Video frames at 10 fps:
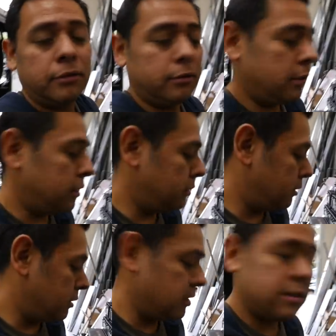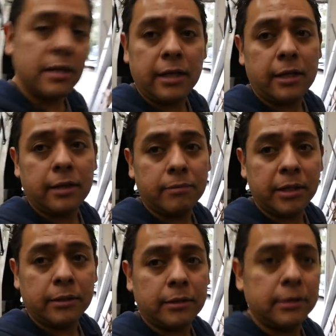you, it, it doesn't need it
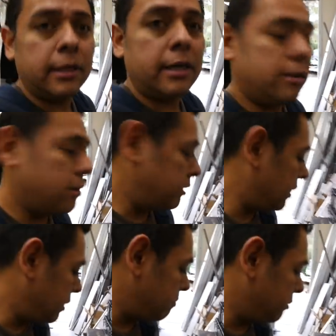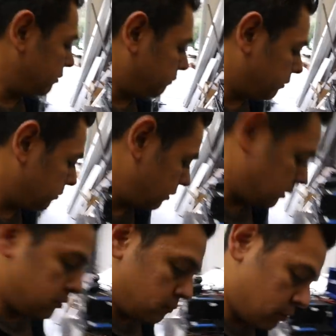because it's getting all that input from the
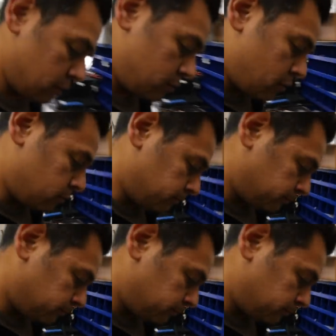other one. So